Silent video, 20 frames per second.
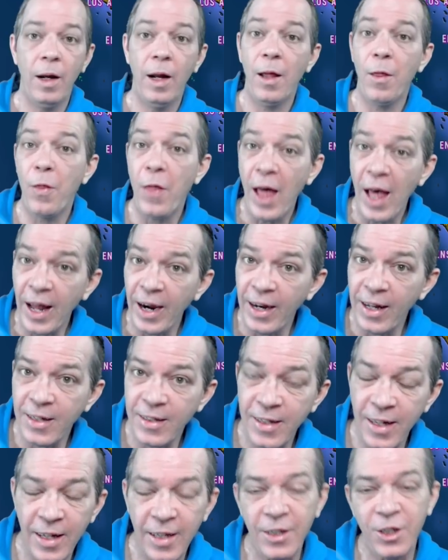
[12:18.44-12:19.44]
And that
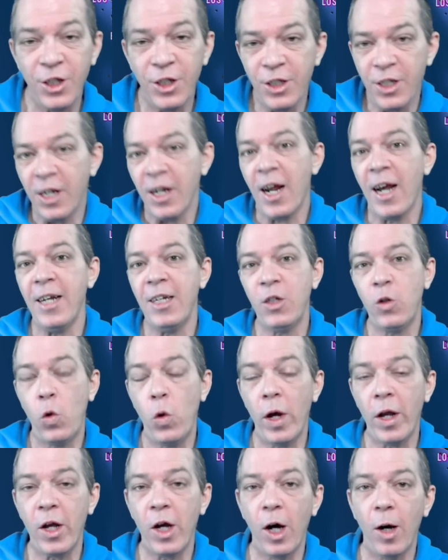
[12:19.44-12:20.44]
is it. Just a nice
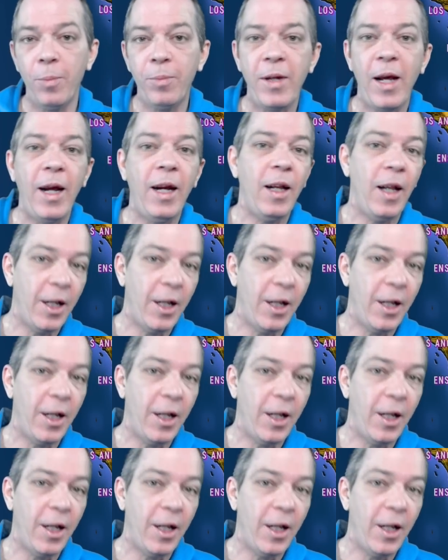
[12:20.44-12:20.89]
quick update.